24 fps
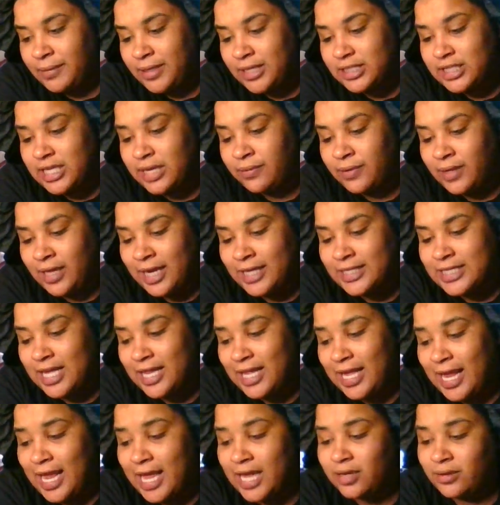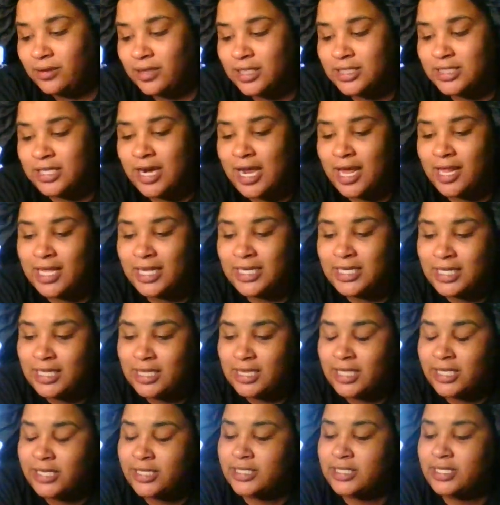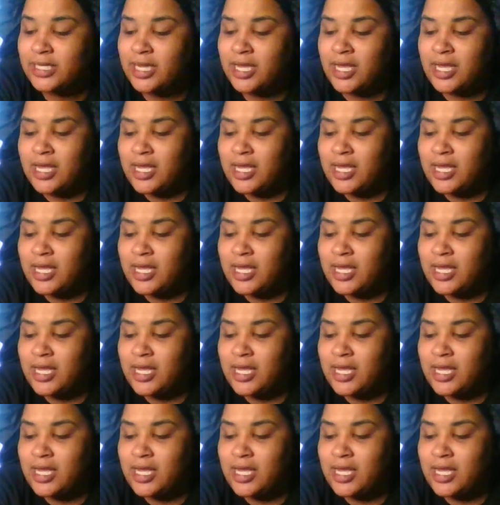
because they realize how they handled this or how they did this